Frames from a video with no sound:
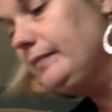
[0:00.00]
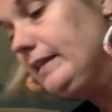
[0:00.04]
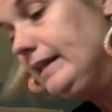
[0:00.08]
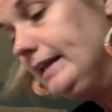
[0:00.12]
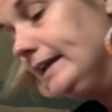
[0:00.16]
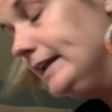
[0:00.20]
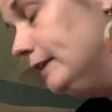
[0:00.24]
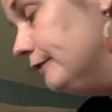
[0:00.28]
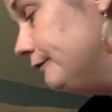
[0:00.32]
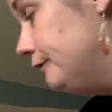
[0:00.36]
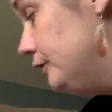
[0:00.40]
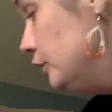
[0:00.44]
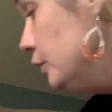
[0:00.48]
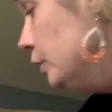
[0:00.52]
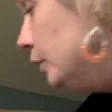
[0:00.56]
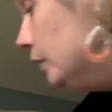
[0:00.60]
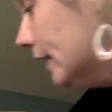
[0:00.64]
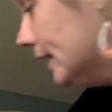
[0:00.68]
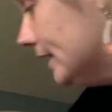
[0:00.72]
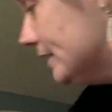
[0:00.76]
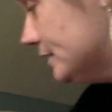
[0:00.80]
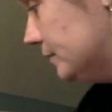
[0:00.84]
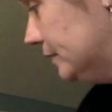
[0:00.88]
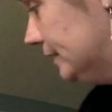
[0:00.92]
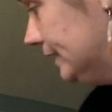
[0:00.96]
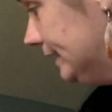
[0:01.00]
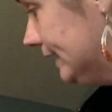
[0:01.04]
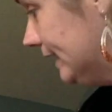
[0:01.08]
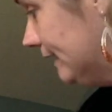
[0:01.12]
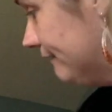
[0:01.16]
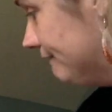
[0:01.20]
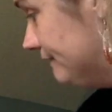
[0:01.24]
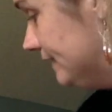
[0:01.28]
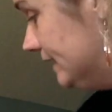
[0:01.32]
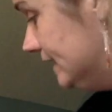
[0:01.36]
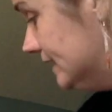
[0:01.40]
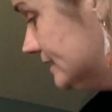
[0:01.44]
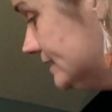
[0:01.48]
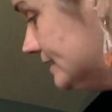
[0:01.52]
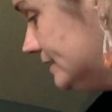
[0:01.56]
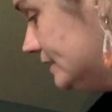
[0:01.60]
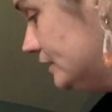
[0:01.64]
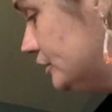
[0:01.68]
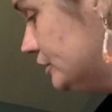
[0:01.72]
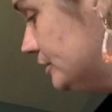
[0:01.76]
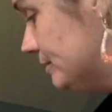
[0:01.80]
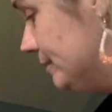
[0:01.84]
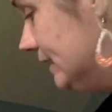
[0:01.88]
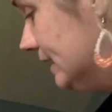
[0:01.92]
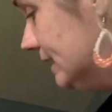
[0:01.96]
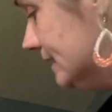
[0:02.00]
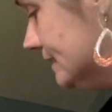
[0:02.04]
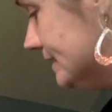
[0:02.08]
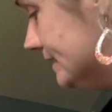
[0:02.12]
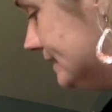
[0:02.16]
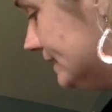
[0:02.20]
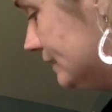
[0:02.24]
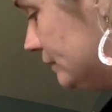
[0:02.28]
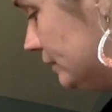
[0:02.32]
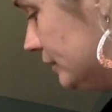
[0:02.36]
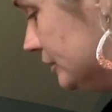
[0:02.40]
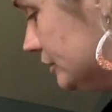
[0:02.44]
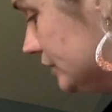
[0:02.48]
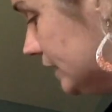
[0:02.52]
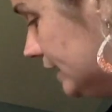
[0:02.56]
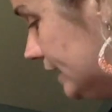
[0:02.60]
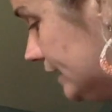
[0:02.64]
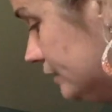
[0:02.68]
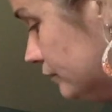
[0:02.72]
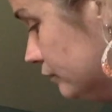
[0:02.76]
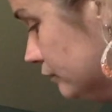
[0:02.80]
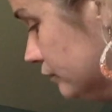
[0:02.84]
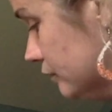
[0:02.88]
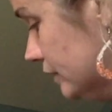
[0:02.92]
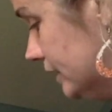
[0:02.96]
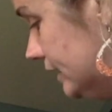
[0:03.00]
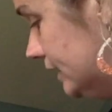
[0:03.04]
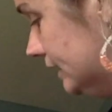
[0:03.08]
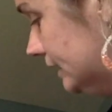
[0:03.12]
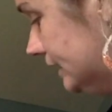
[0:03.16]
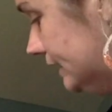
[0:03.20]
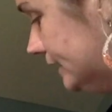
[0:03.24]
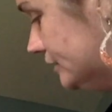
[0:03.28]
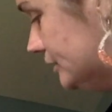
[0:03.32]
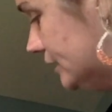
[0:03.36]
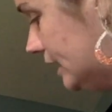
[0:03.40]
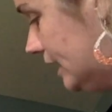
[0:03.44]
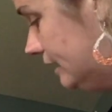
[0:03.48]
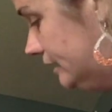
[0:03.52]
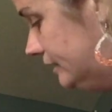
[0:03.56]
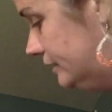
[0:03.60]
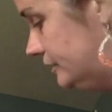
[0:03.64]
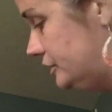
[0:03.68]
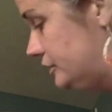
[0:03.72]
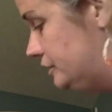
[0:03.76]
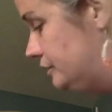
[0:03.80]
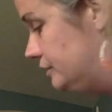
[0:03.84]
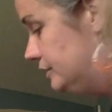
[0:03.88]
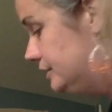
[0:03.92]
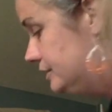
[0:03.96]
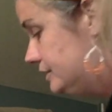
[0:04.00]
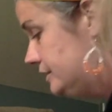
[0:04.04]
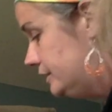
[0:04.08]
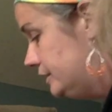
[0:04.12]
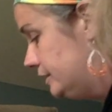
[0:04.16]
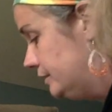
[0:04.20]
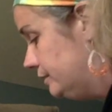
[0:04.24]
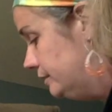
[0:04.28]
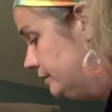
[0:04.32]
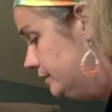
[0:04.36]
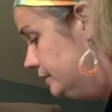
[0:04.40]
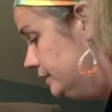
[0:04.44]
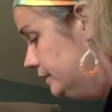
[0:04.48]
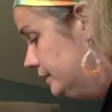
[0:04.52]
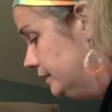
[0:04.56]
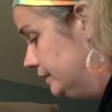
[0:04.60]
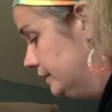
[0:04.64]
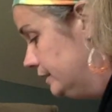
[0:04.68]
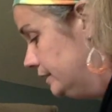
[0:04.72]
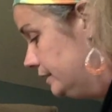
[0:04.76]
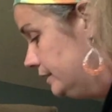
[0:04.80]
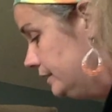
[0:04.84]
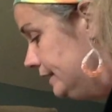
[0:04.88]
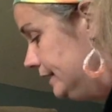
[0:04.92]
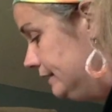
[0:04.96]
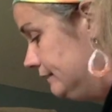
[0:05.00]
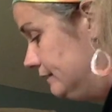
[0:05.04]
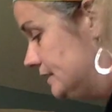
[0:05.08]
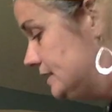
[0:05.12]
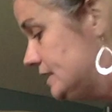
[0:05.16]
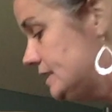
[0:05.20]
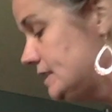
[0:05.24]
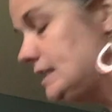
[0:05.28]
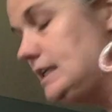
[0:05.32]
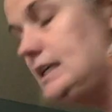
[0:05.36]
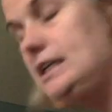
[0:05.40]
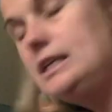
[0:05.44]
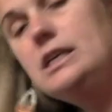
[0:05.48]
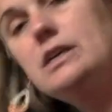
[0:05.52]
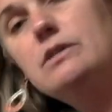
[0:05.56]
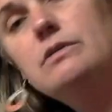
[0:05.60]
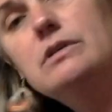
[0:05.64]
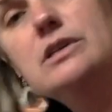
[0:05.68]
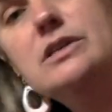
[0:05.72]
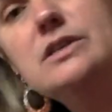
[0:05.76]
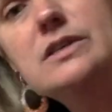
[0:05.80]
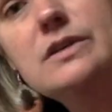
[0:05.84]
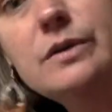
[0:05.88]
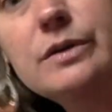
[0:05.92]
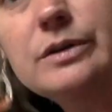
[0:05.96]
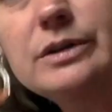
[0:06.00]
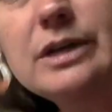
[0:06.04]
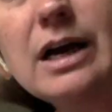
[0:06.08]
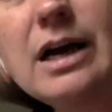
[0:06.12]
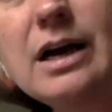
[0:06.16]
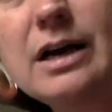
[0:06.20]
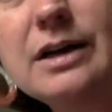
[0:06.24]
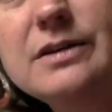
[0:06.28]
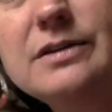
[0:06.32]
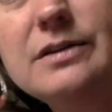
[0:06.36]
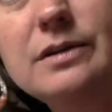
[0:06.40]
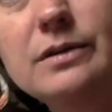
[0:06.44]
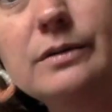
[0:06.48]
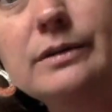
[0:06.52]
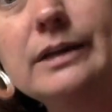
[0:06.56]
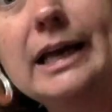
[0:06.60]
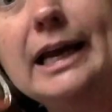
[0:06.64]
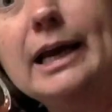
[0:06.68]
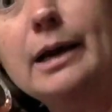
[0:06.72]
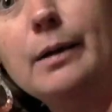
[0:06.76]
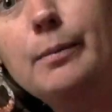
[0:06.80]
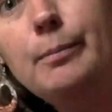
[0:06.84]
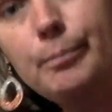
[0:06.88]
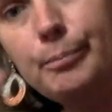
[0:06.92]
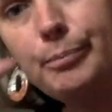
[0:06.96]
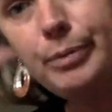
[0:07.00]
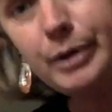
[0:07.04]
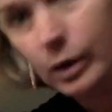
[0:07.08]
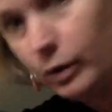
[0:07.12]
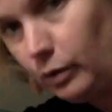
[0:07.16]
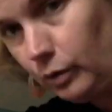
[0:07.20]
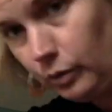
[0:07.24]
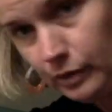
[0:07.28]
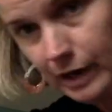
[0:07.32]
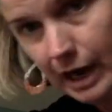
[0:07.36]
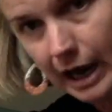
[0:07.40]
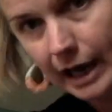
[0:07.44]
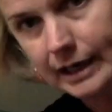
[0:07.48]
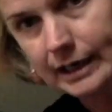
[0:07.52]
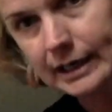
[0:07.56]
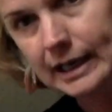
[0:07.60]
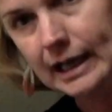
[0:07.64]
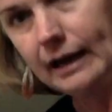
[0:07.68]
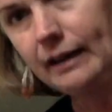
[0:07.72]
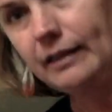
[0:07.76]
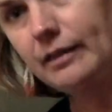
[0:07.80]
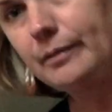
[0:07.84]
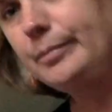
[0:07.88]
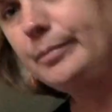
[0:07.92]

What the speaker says: And if you guys want to get fancy schmancy, which I really challenge you to do, I haven't seen you in so long, so like, knock it out of the